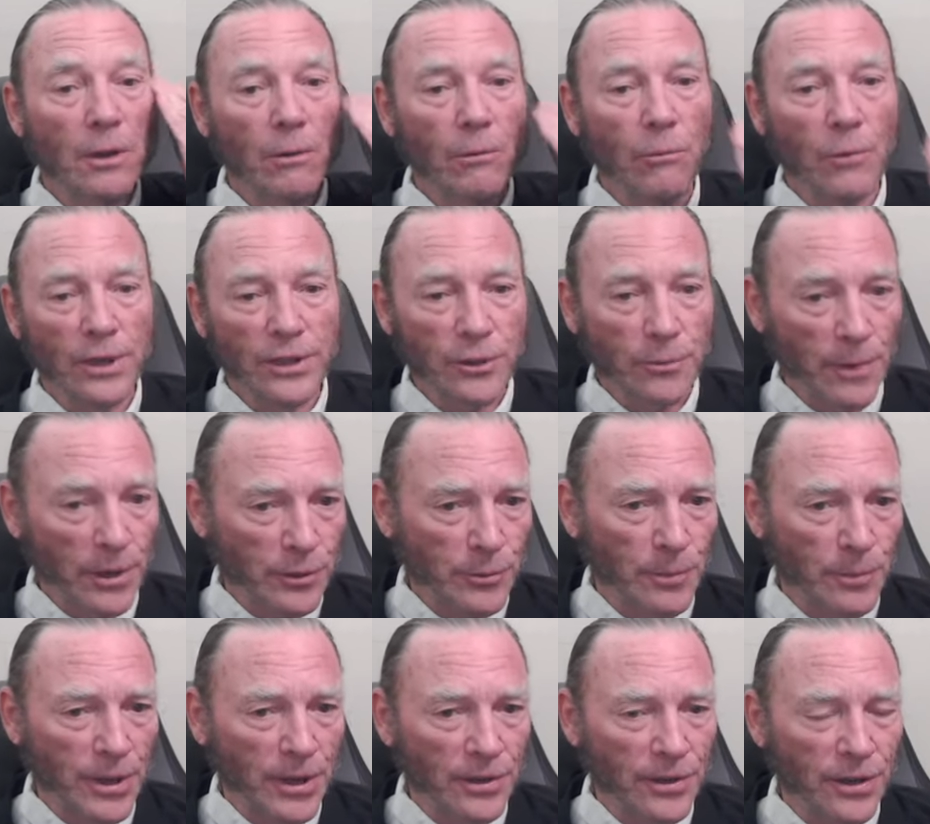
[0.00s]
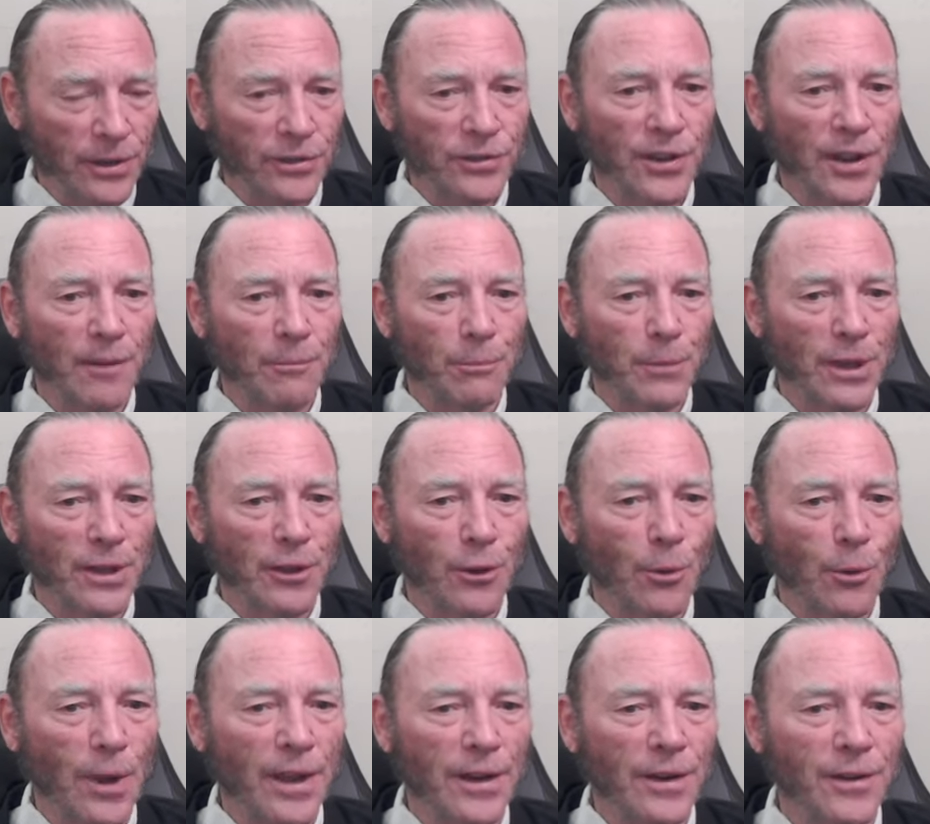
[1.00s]
which must be
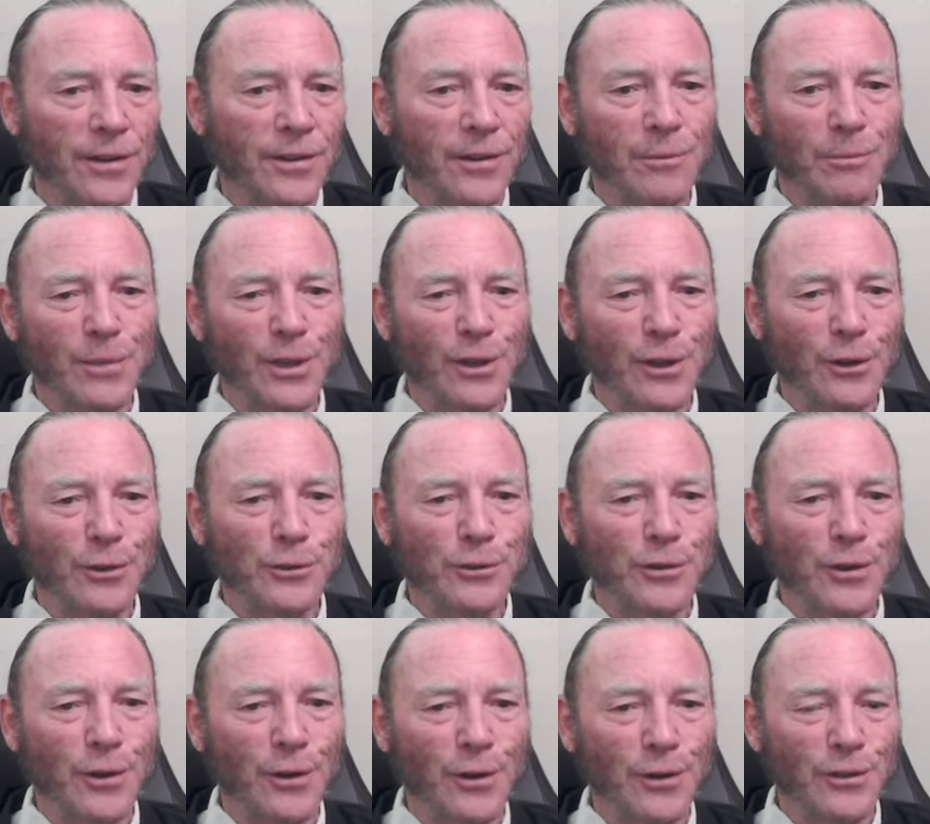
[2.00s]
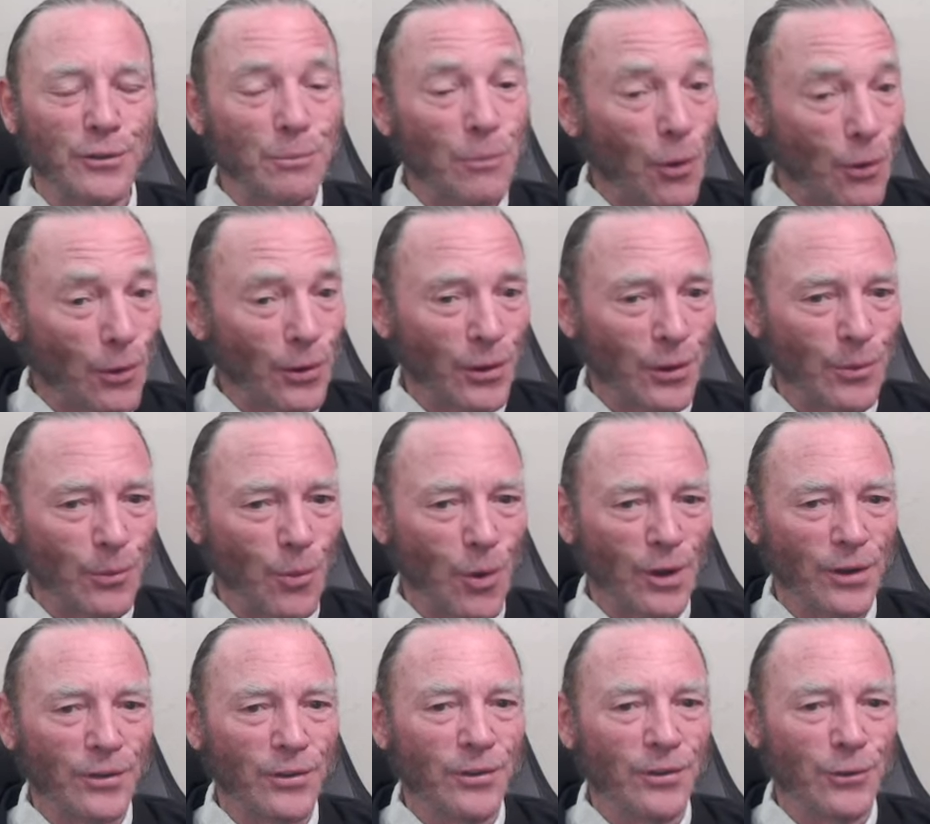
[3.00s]
disambiguated because there is more than
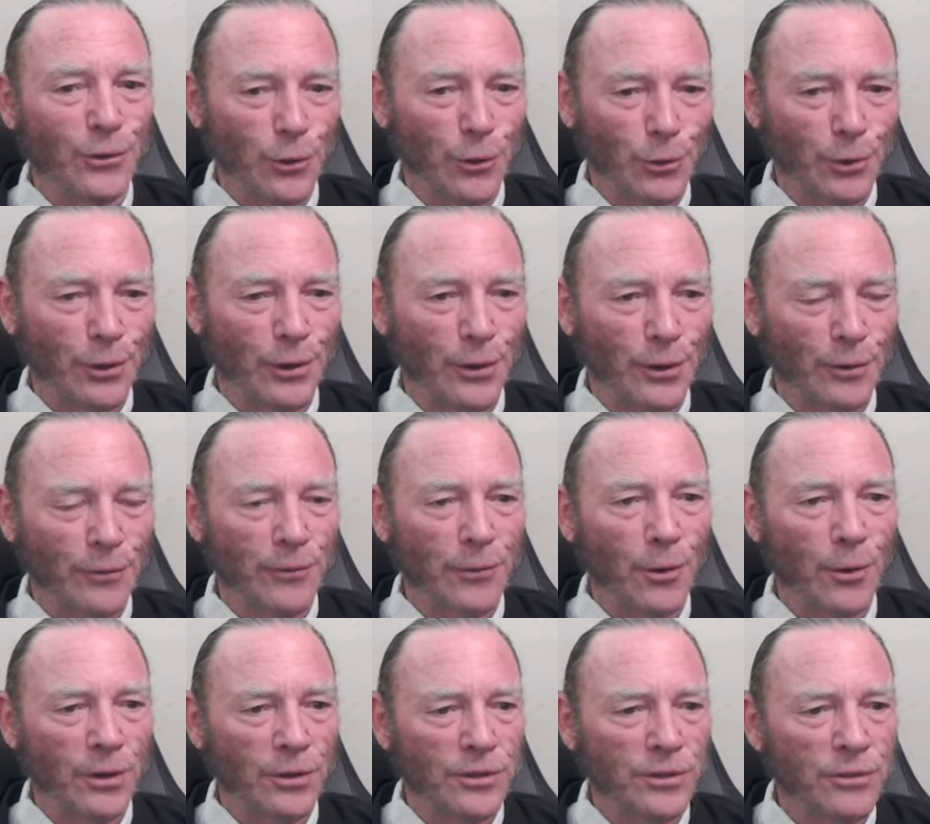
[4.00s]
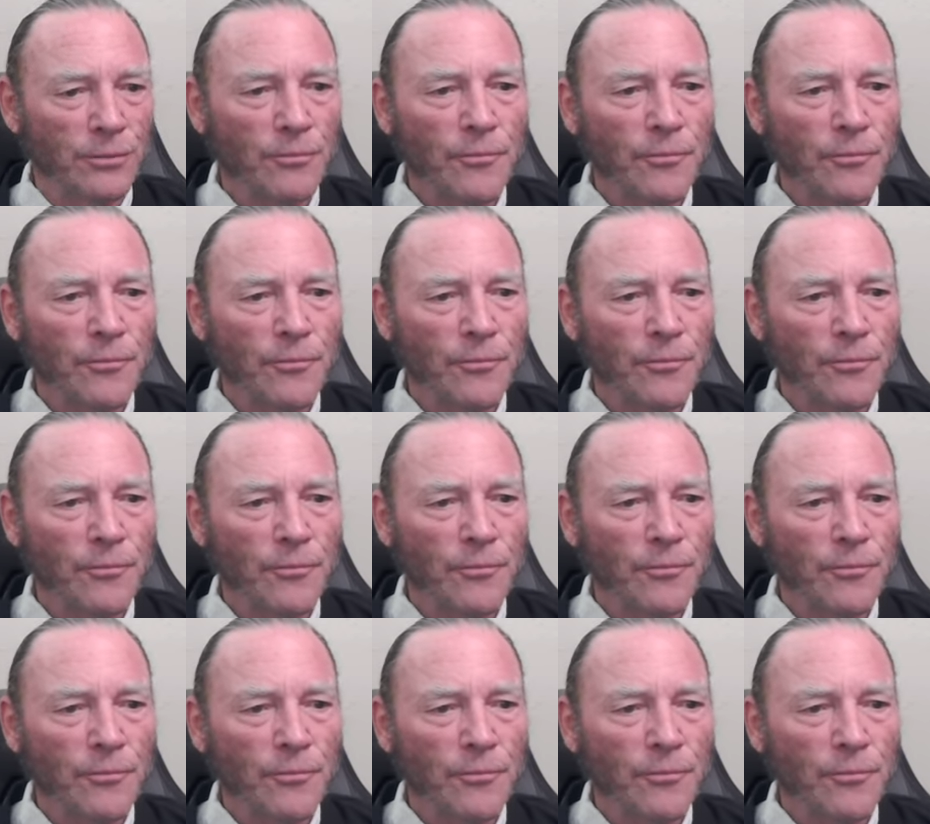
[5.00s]
one nuclear force.